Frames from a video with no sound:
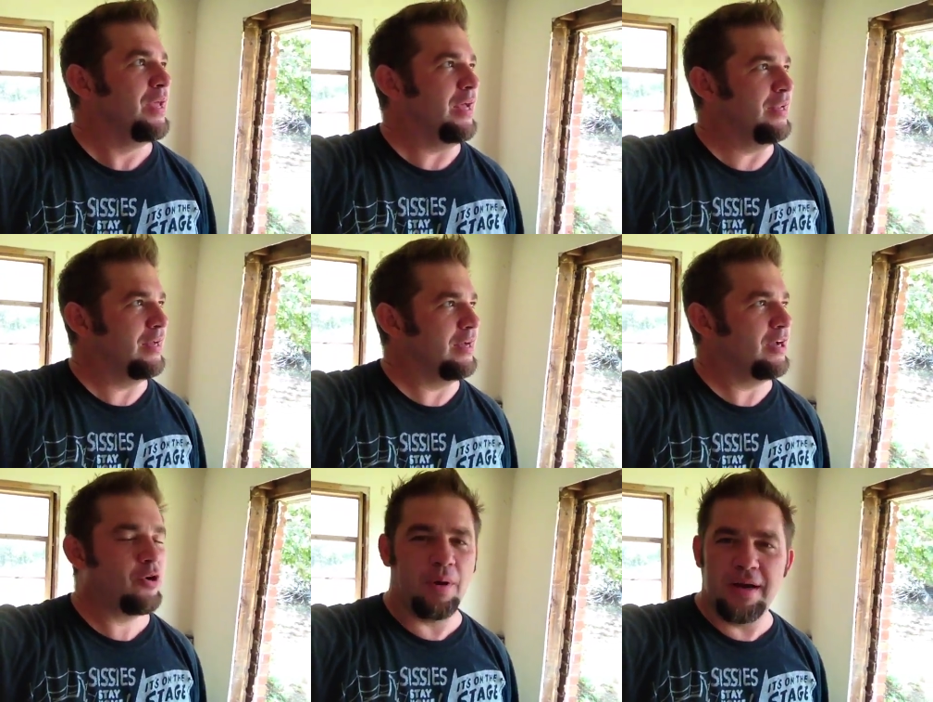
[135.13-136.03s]
And
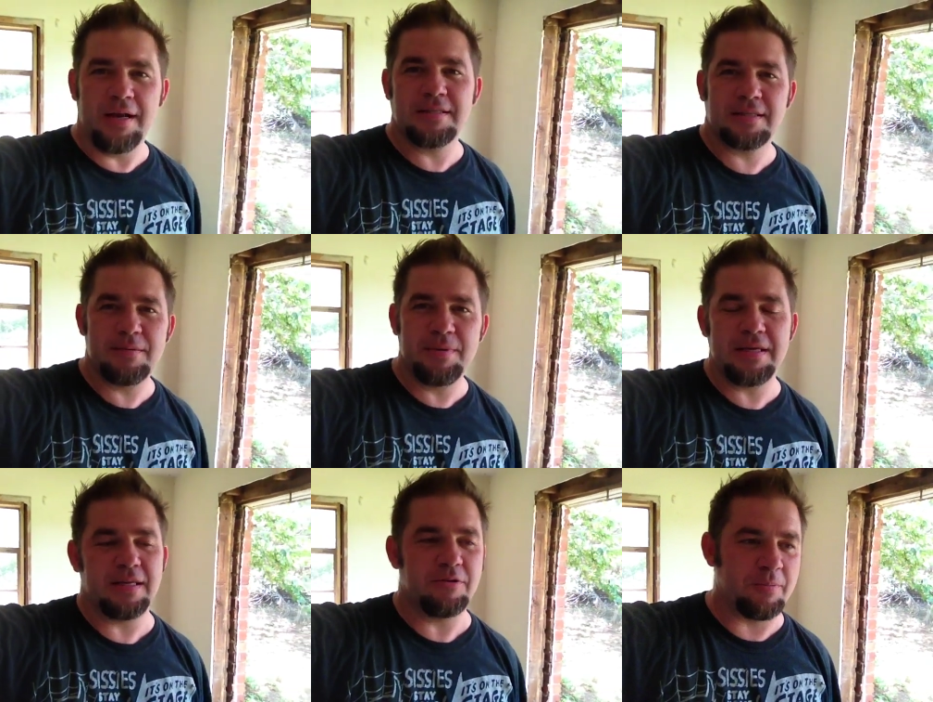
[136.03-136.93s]
quite honestly,
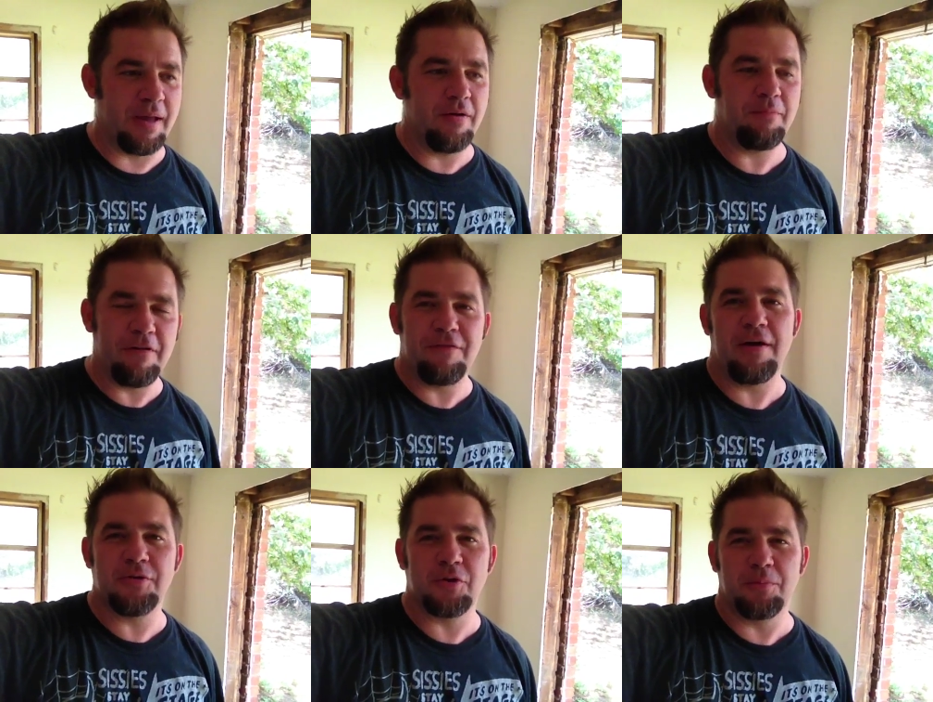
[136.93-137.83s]
being that it was my
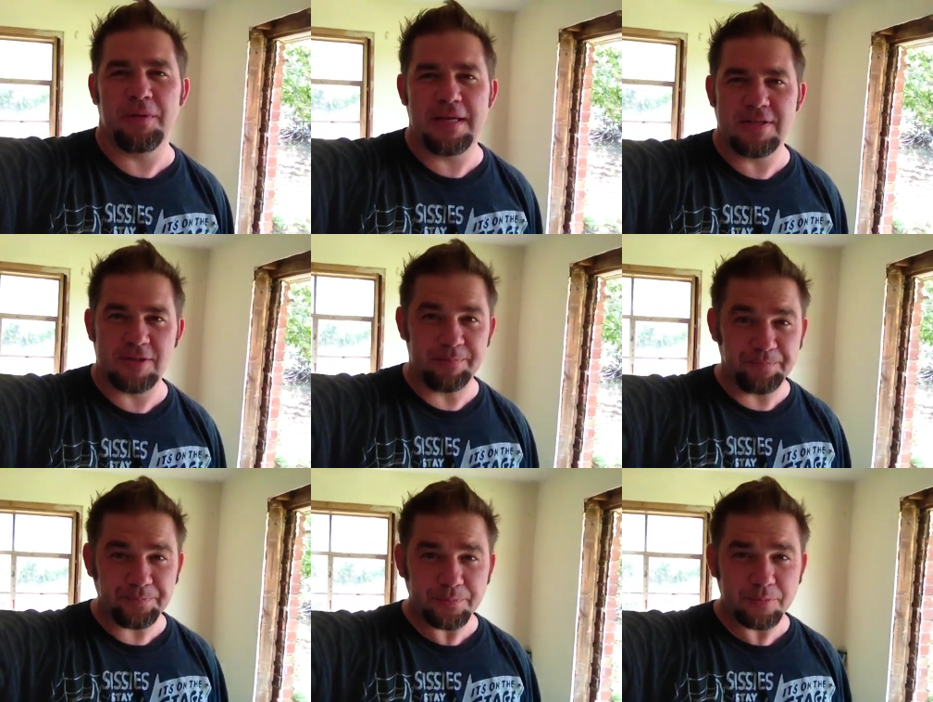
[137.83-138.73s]
father's old place,
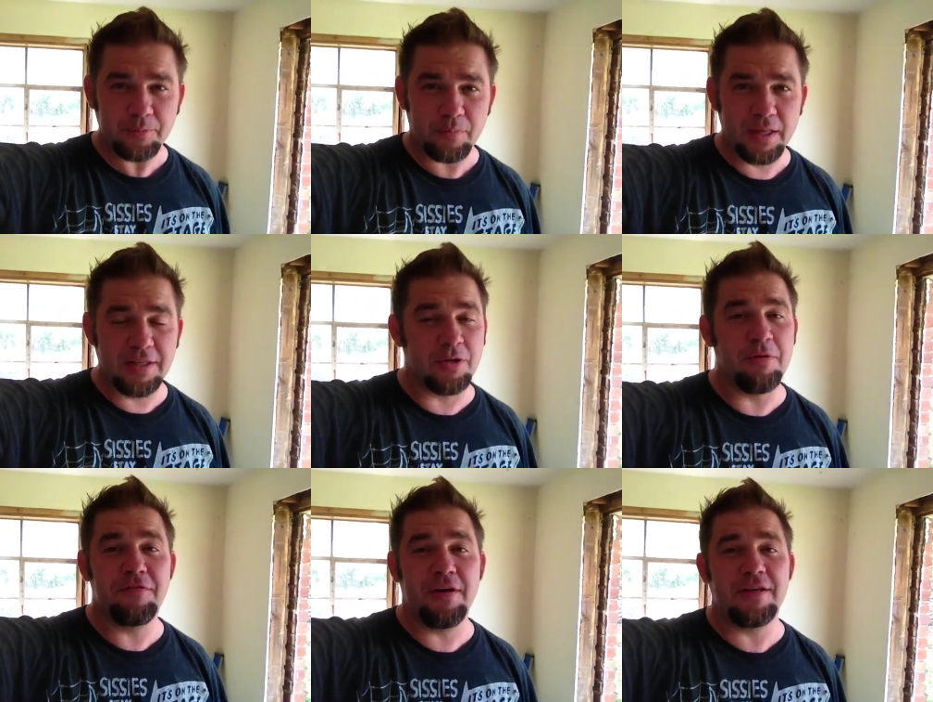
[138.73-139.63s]
it's going
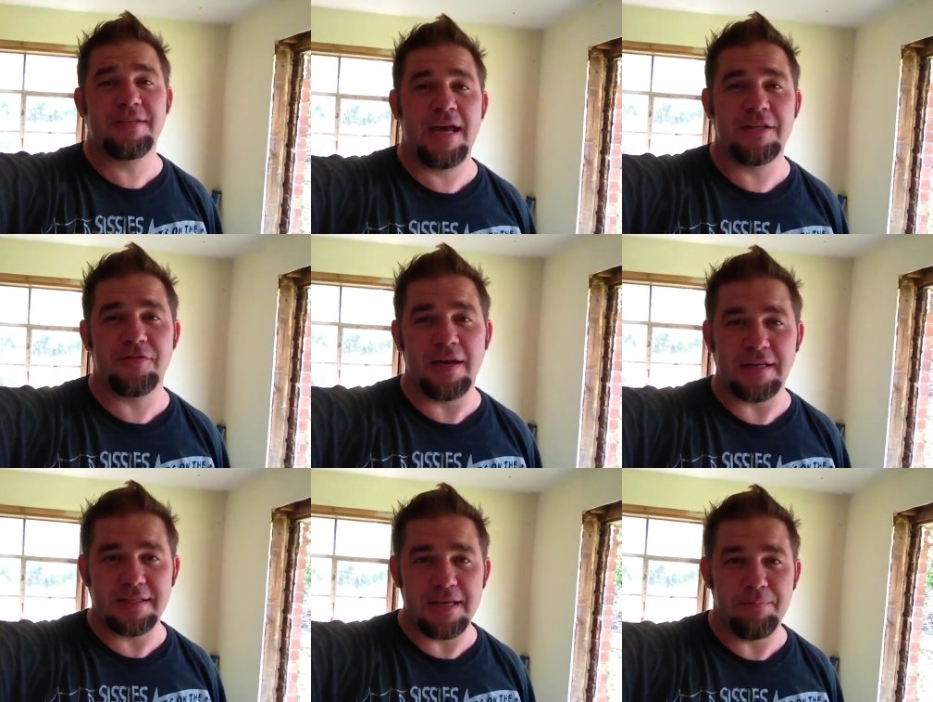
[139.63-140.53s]
to be very
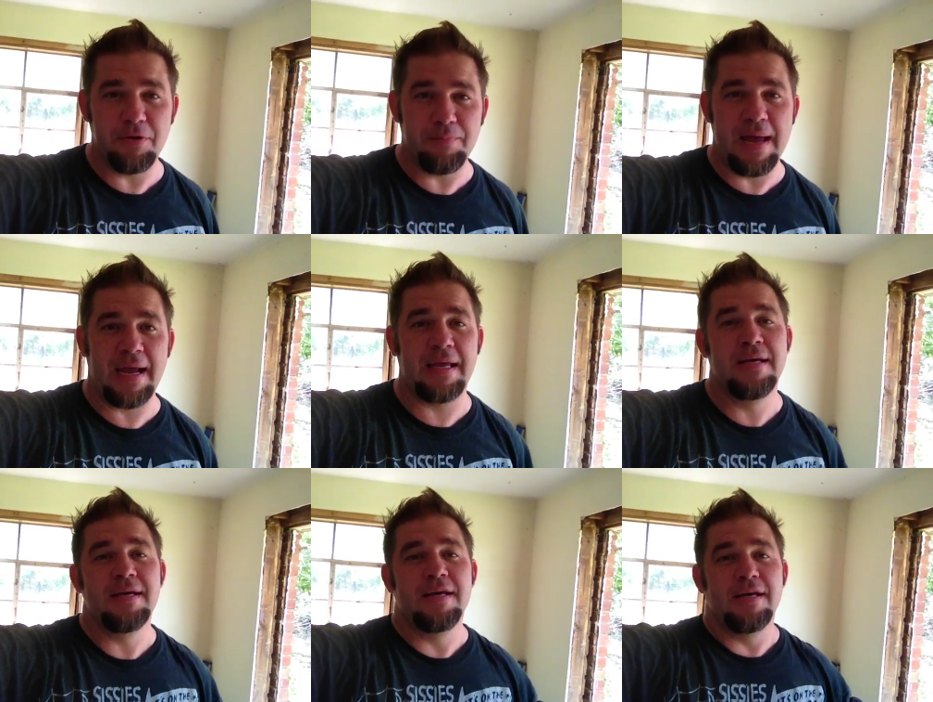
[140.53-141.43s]
satisfying to see it put back
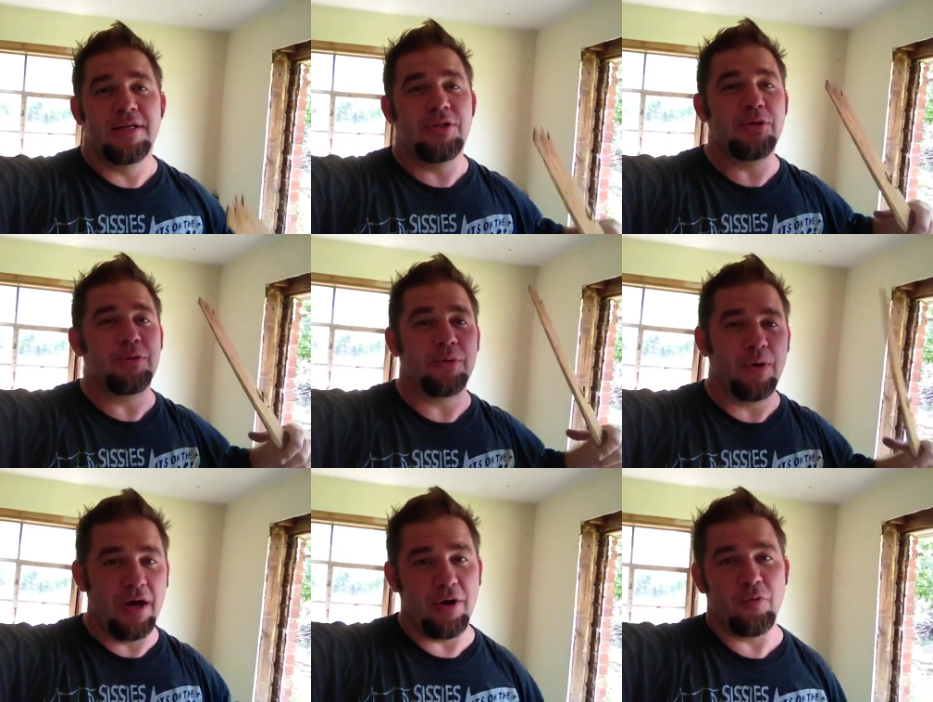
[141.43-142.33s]

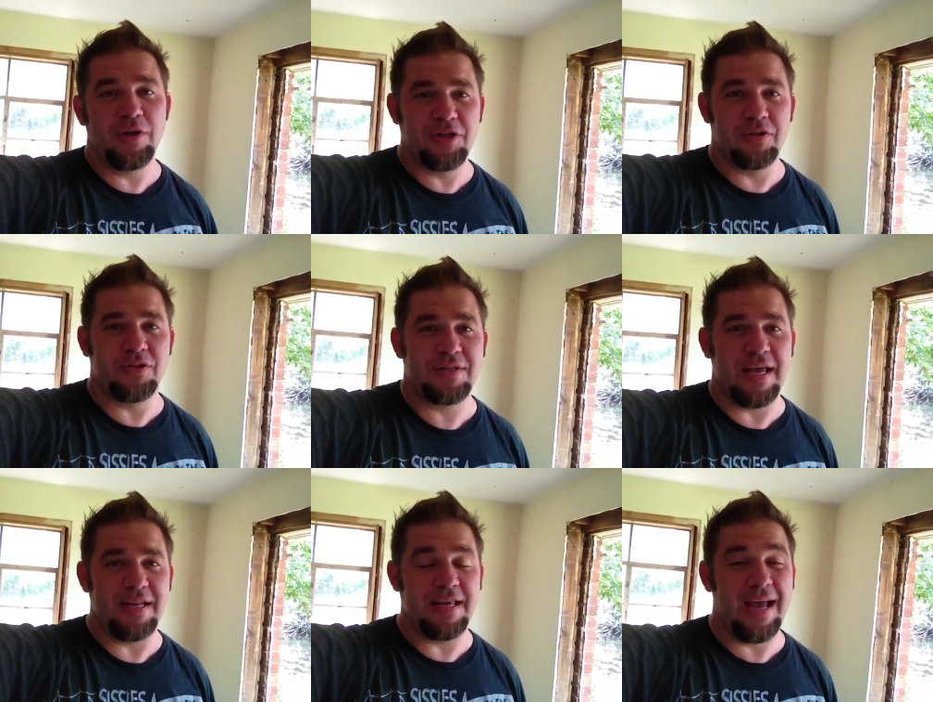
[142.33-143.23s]
to an original
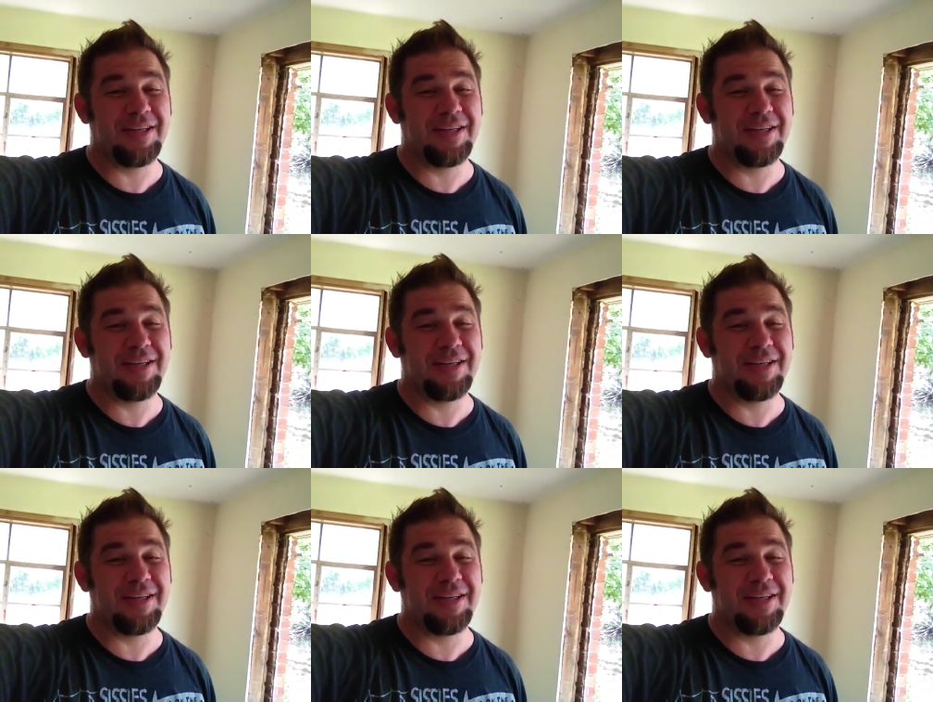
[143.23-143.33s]
state.